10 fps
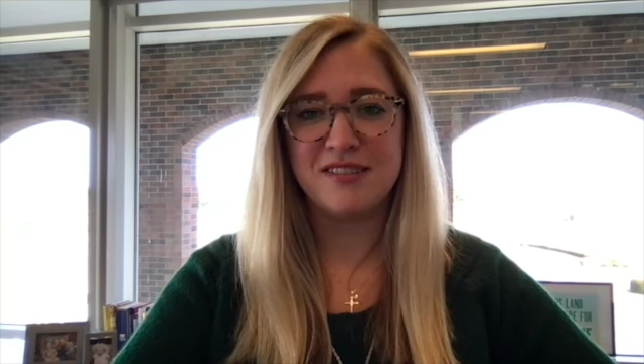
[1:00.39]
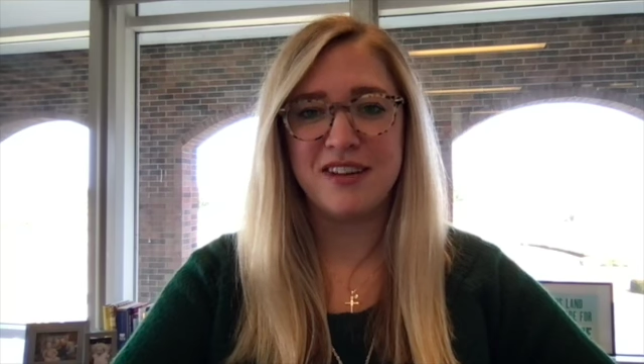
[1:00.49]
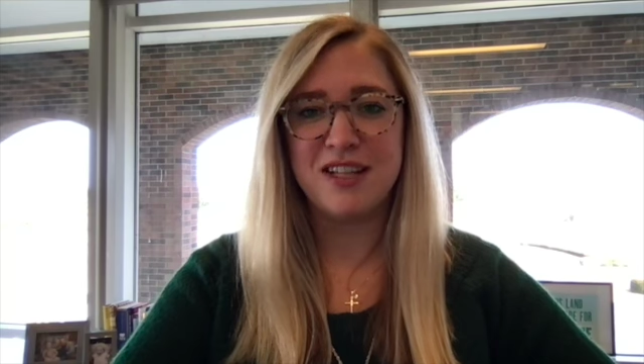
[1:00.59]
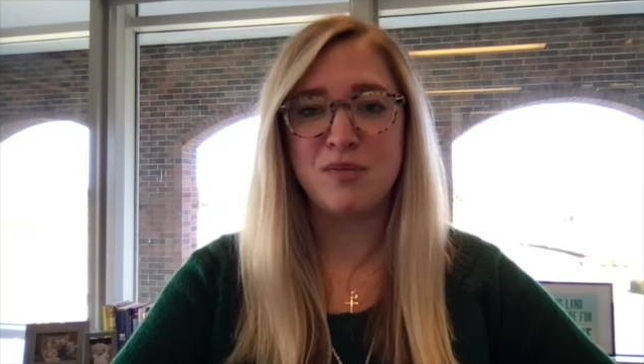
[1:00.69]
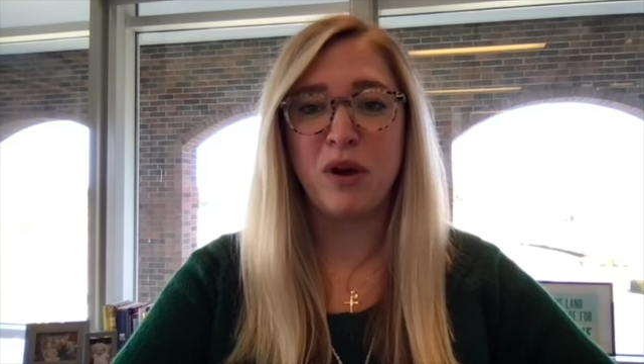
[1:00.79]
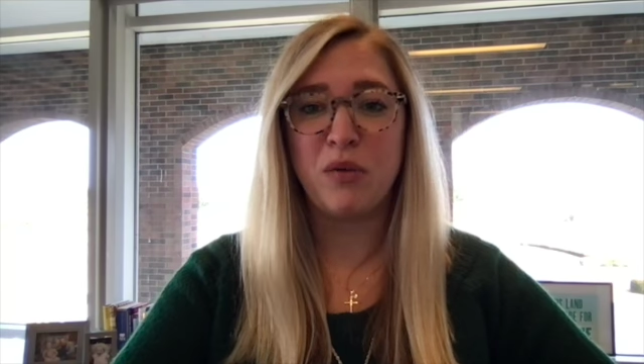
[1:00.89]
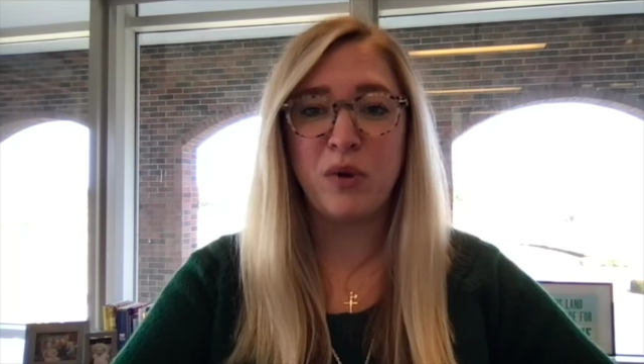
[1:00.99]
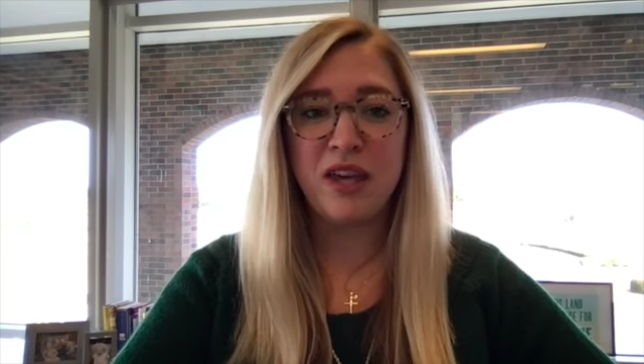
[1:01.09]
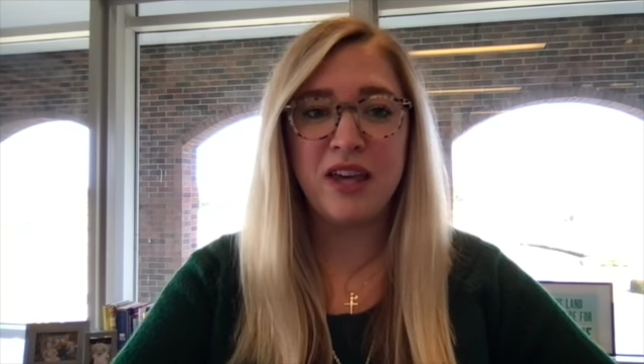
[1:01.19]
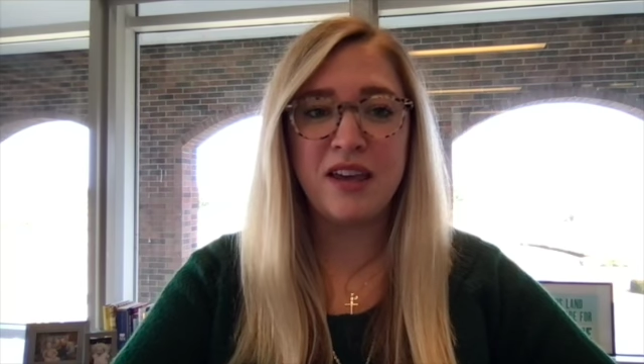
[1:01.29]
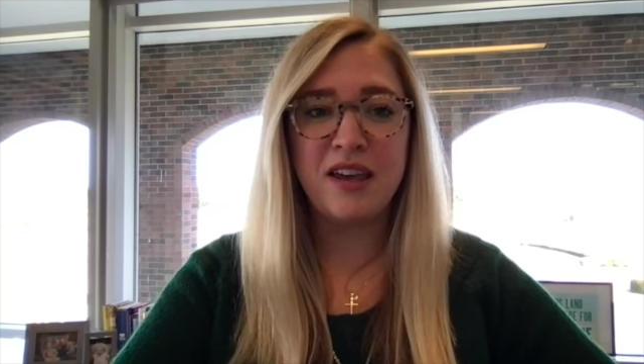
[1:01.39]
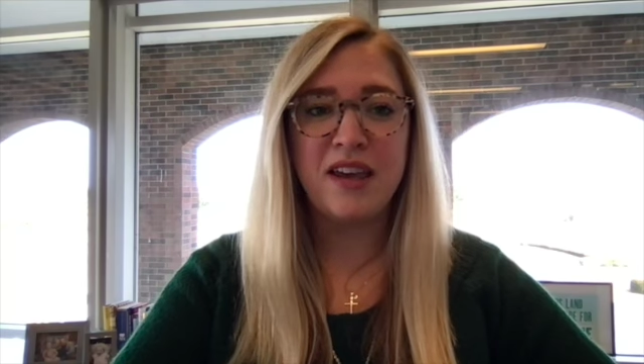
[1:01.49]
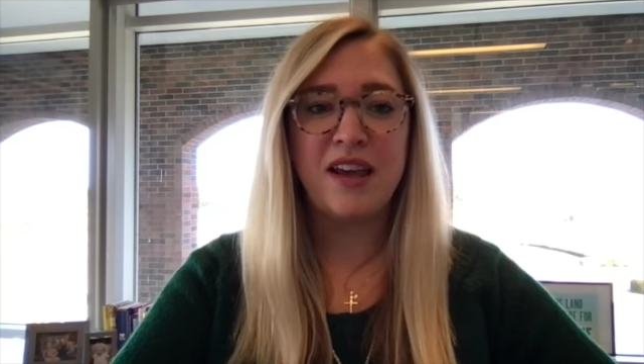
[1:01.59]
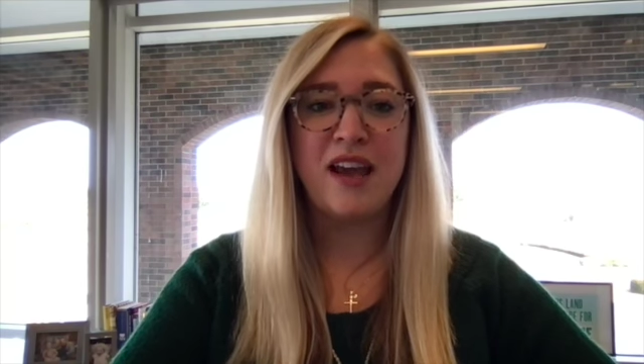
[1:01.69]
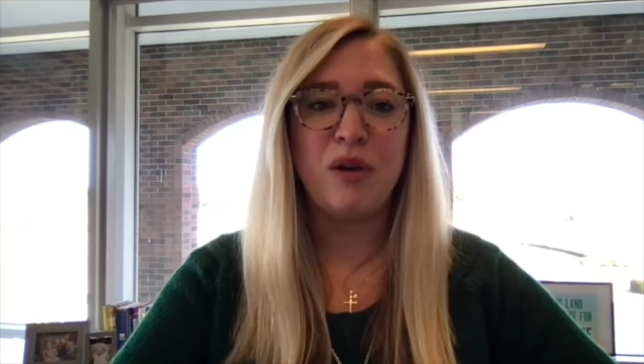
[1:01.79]
It's why we
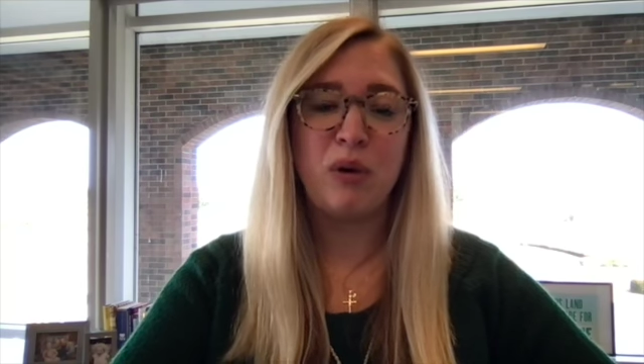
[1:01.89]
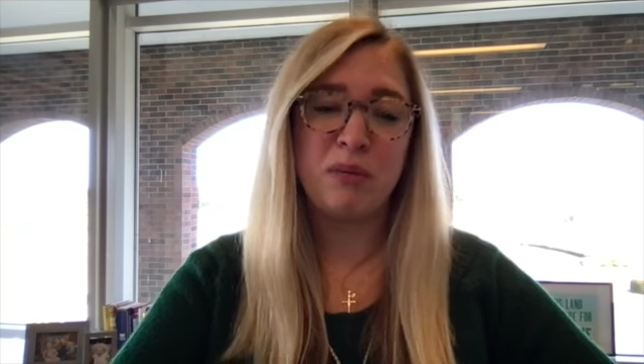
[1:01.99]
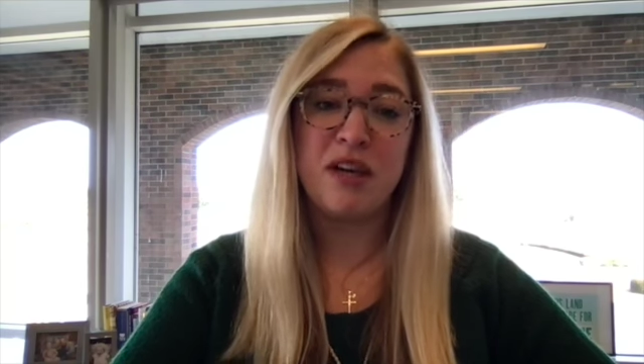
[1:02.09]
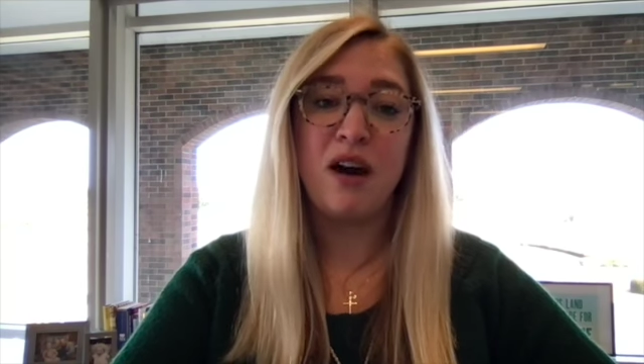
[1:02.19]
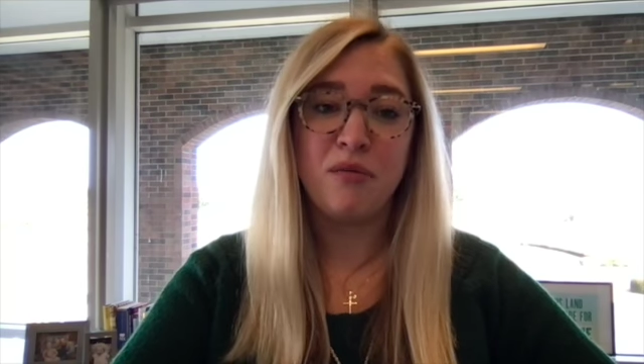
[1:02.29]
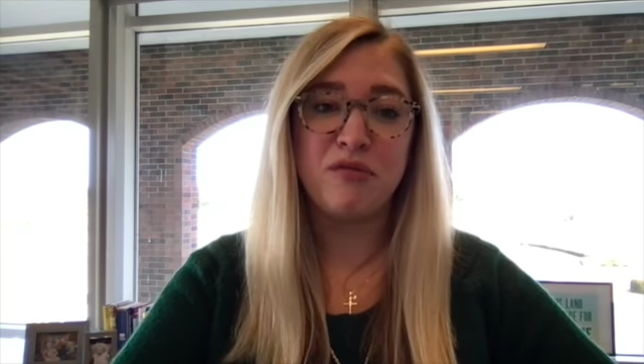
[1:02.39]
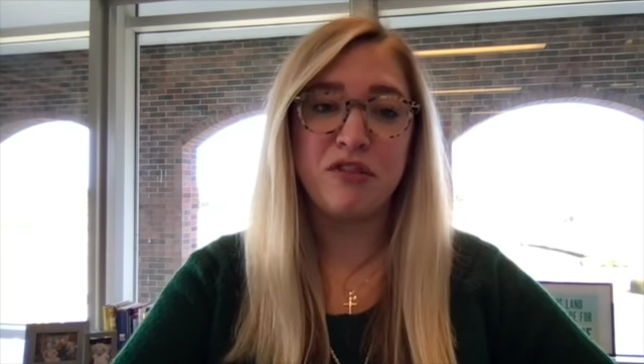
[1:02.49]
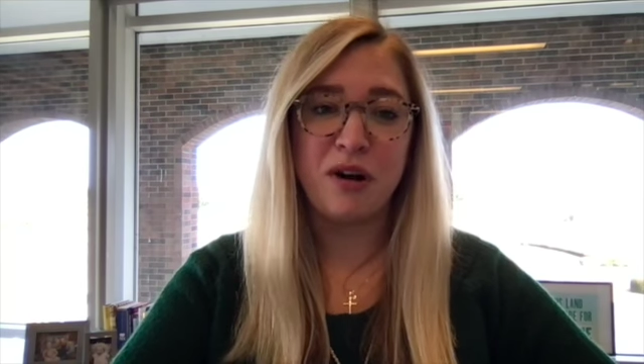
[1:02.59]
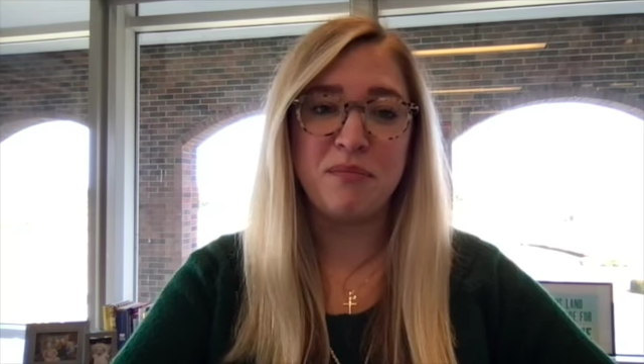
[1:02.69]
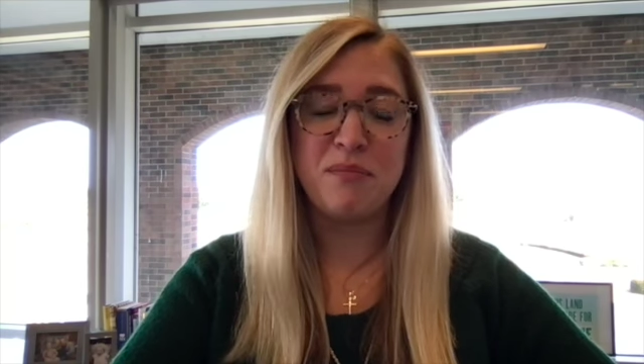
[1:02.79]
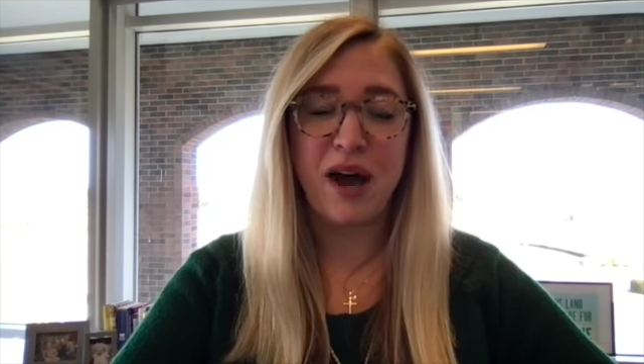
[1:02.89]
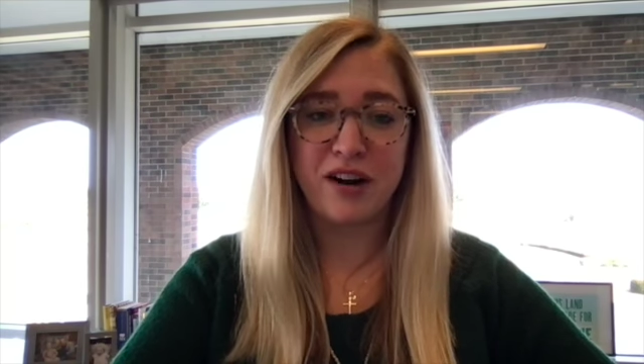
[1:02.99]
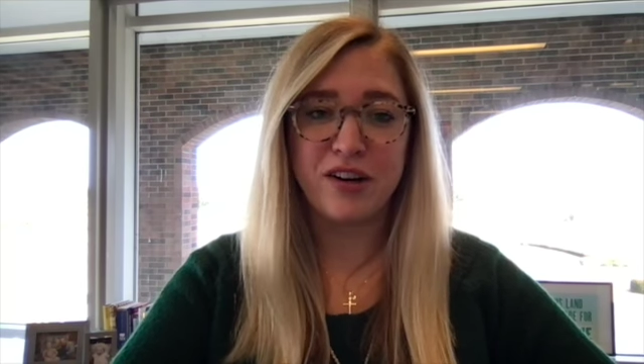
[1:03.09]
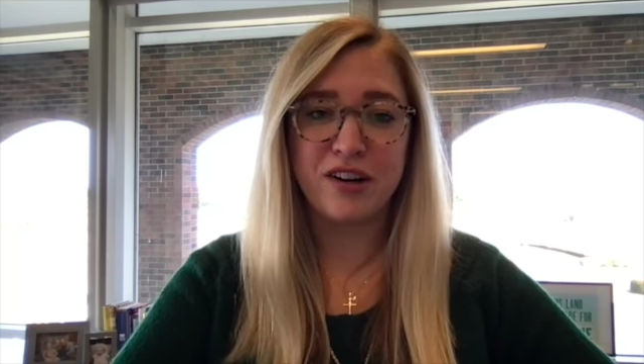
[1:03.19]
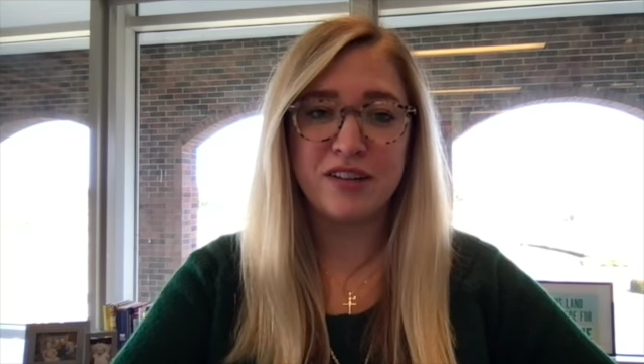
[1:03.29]
and where we come from
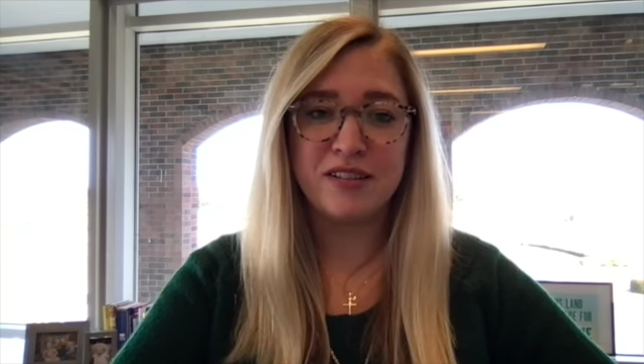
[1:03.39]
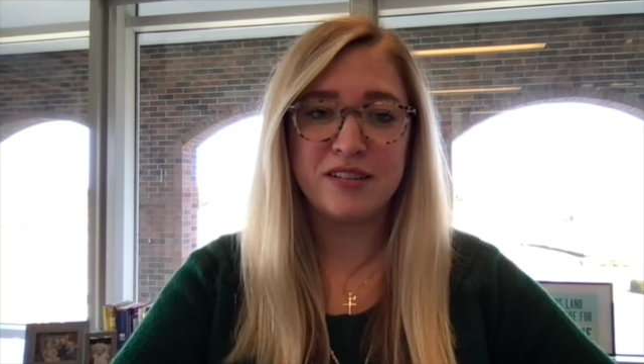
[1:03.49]
matter